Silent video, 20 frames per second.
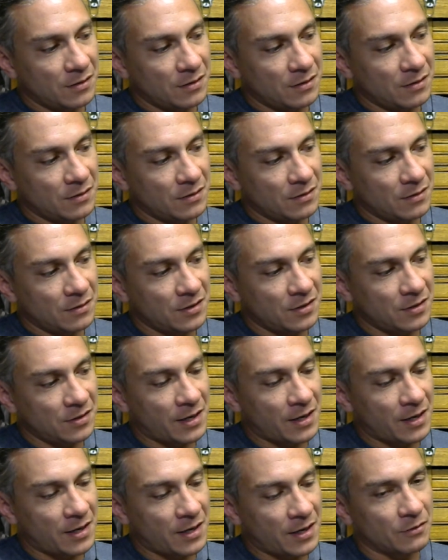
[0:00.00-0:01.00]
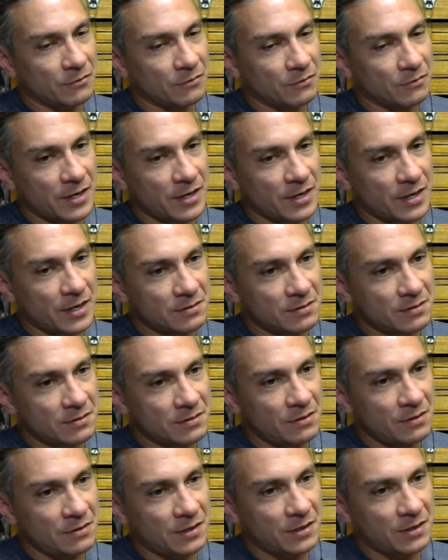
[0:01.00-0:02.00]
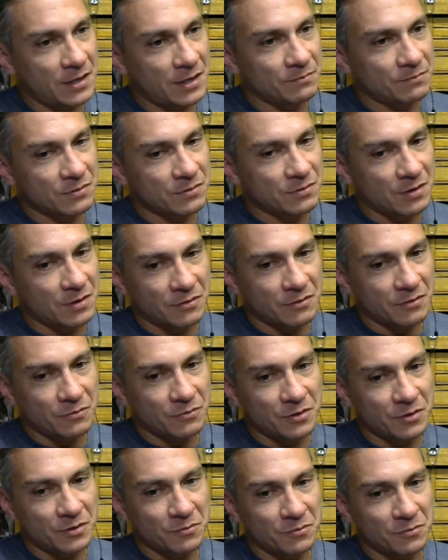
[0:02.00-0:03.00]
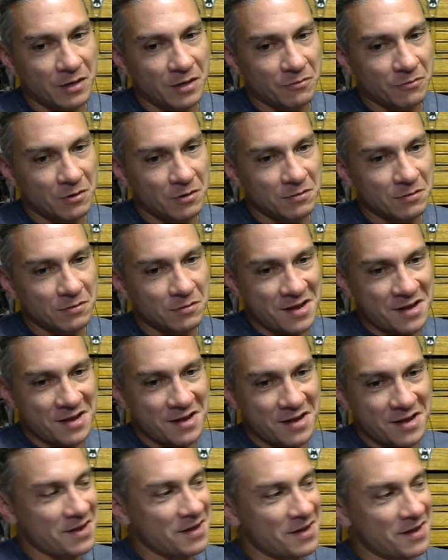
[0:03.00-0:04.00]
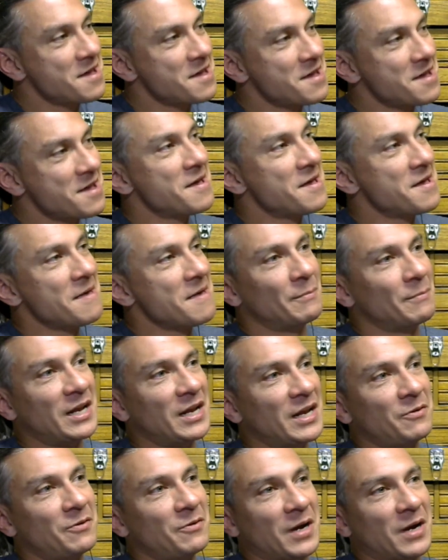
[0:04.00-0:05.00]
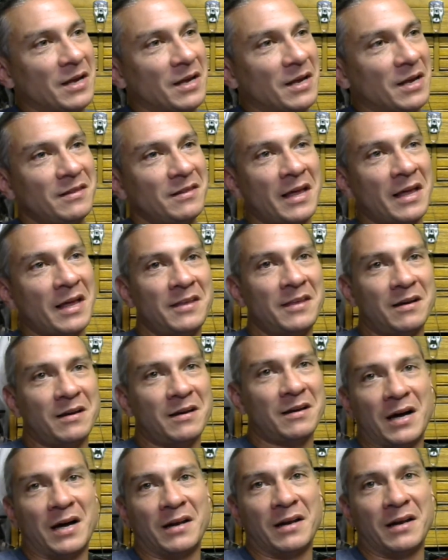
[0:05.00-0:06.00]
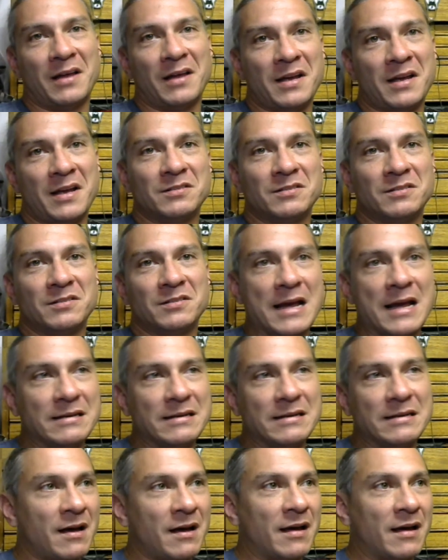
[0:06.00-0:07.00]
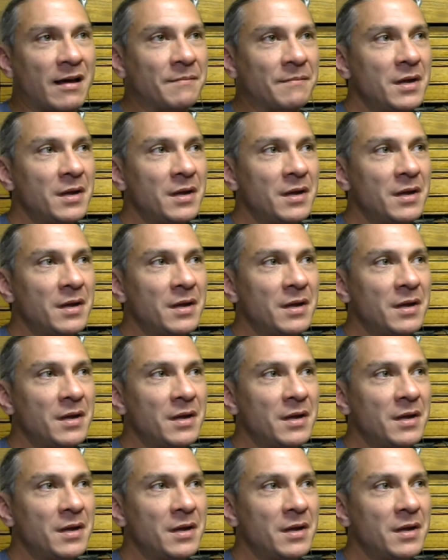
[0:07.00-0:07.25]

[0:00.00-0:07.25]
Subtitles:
Shit, I gotta go find it. Anyway, now I'm starting to wonder what I wrote. But anyway, like, think about it. Like, it's nighttime.